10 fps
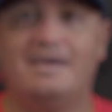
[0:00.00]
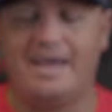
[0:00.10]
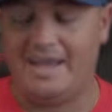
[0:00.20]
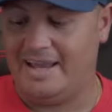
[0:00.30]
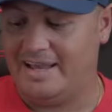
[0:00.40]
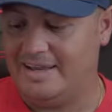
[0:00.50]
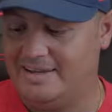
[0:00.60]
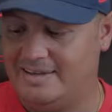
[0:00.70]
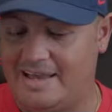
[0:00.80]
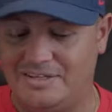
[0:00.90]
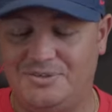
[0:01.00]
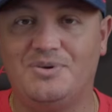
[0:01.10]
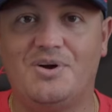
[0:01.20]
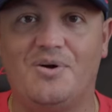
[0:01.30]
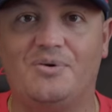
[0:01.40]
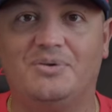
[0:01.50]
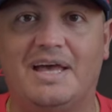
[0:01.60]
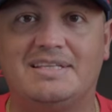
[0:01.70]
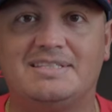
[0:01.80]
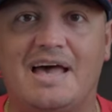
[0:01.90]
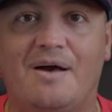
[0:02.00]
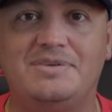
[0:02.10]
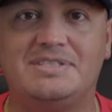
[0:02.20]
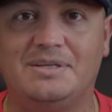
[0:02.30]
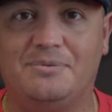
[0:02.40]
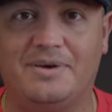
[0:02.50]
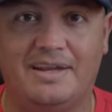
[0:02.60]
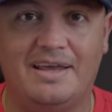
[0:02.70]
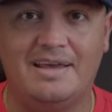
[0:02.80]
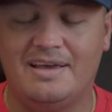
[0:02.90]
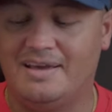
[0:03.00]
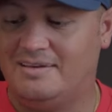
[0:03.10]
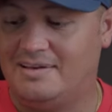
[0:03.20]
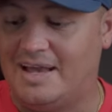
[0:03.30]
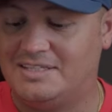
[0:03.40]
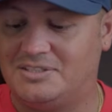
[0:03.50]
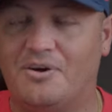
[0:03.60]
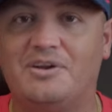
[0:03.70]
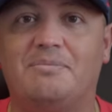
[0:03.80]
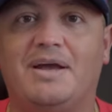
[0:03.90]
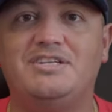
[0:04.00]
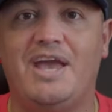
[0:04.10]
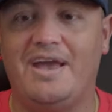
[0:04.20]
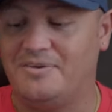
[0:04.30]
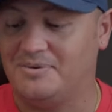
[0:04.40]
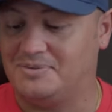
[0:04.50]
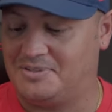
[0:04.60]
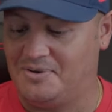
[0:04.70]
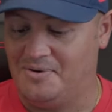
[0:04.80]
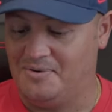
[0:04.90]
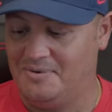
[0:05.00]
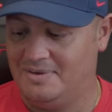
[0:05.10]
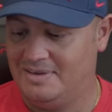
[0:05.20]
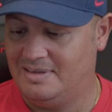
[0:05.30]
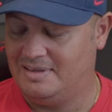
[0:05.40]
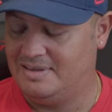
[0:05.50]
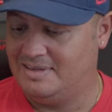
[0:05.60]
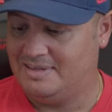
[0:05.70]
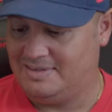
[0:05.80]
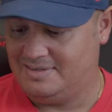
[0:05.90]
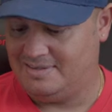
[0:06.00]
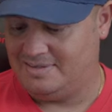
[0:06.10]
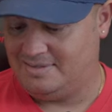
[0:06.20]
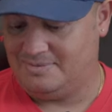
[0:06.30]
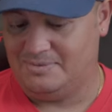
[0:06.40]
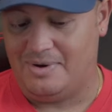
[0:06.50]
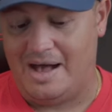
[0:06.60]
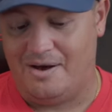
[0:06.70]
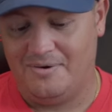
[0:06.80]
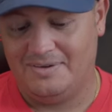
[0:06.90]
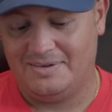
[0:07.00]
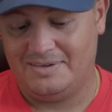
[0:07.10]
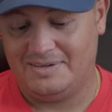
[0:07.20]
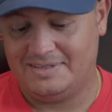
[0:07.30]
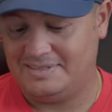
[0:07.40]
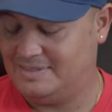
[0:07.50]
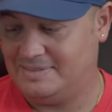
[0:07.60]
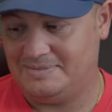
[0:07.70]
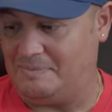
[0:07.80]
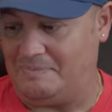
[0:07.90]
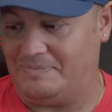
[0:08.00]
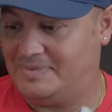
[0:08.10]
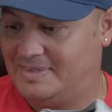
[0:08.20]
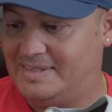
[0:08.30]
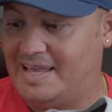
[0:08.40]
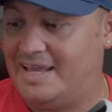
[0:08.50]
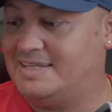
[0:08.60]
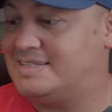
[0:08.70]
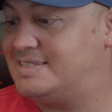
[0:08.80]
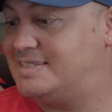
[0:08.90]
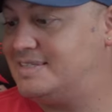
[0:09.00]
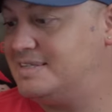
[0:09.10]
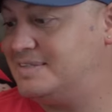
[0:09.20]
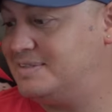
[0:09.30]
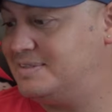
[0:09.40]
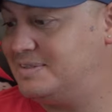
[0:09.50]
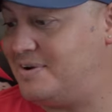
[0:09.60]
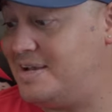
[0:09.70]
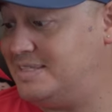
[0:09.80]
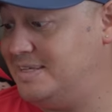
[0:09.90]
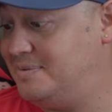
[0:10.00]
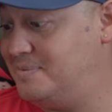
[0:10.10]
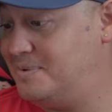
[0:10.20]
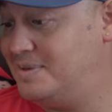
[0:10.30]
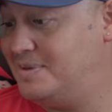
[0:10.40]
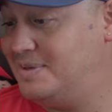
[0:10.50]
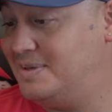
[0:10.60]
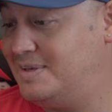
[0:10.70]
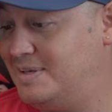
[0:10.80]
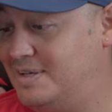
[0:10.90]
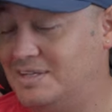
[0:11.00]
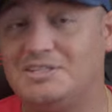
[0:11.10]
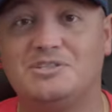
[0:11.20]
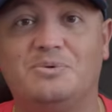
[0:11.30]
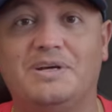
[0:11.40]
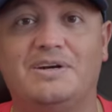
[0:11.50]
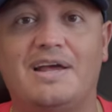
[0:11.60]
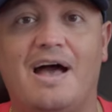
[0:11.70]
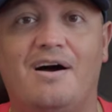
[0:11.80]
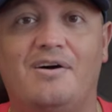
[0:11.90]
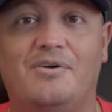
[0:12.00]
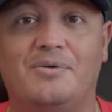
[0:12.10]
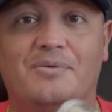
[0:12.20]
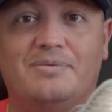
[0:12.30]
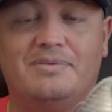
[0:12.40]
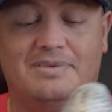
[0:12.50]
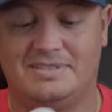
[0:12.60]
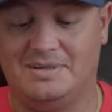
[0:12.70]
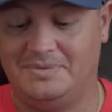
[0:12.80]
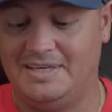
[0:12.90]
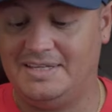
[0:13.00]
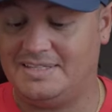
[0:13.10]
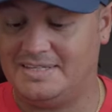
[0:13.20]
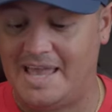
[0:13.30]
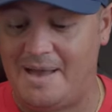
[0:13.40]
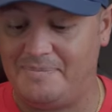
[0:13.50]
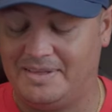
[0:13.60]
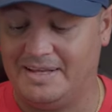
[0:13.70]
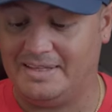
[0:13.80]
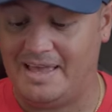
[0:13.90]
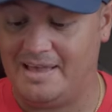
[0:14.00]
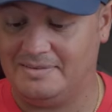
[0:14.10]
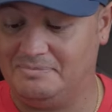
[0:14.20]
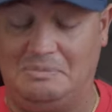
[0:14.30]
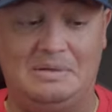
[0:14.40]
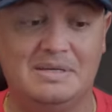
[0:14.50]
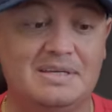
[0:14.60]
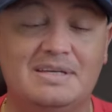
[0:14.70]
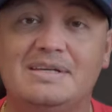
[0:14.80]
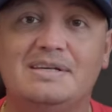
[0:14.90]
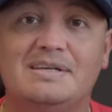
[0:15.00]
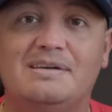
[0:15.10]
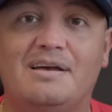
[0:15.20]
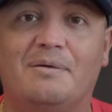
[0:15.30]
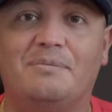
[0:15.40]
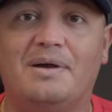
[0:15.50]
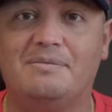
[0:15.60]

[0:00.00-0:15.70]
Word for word: and as you know, that's obviously when I started my channel. So wow, that is crazy. It's just weird how some things just happen like that. I'm